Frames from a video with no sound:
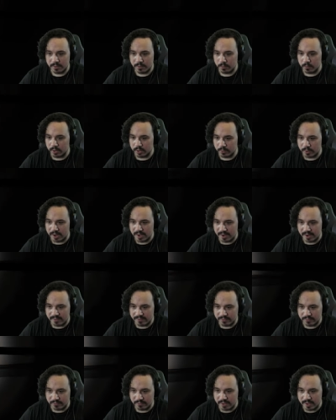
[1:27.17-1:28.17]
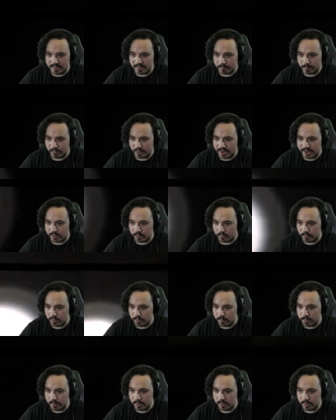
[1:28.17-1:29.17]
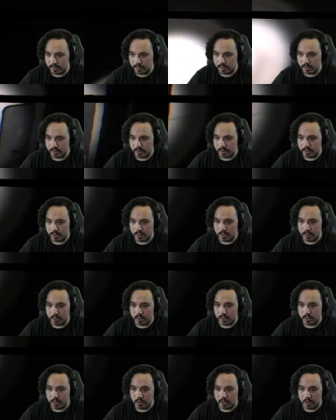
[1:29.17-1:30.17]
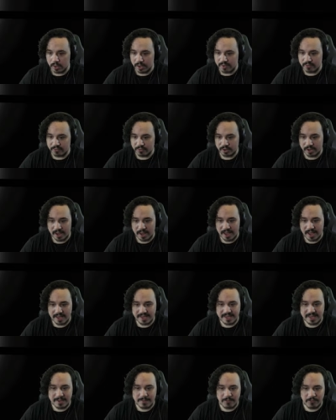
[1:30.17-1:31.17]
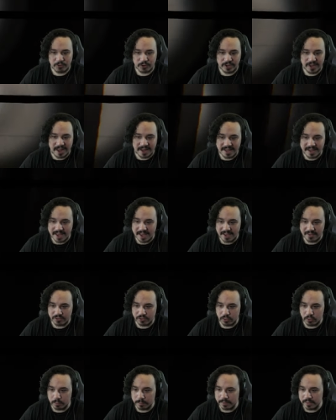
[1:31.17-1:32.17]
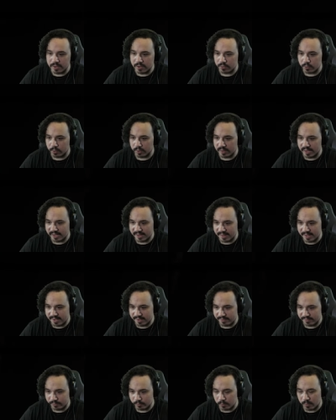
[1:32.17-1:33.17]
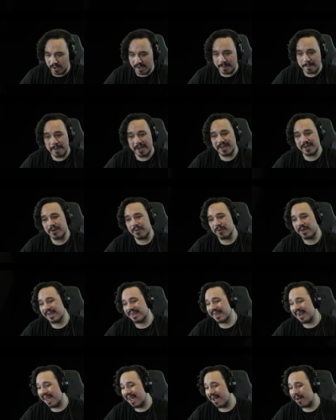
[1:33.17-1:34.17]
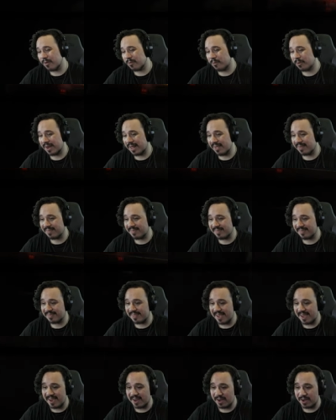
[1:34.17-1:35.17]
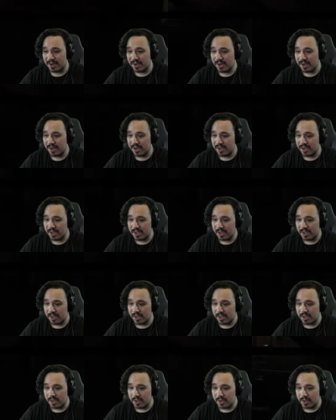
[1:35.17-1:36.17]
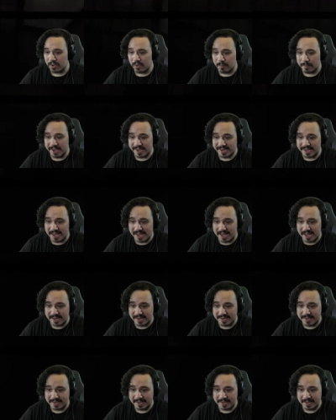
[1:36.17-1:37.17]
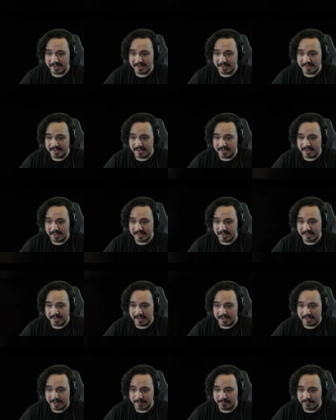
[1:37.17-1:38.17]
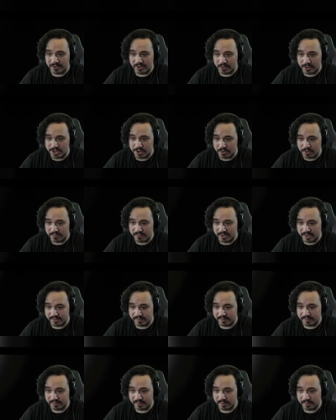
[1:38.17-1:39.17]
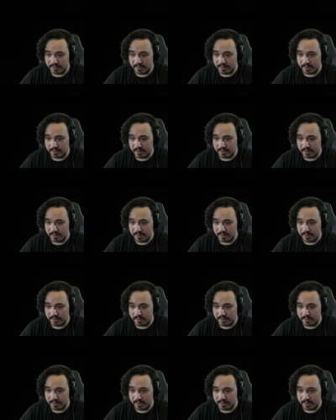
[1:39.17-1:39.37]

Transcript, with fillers: What do I, I have to find the breaker room? I forgot, I keep forgetting I have to open the door like this. Why am I going down? What else is there? Oh my God. I'm very nervous.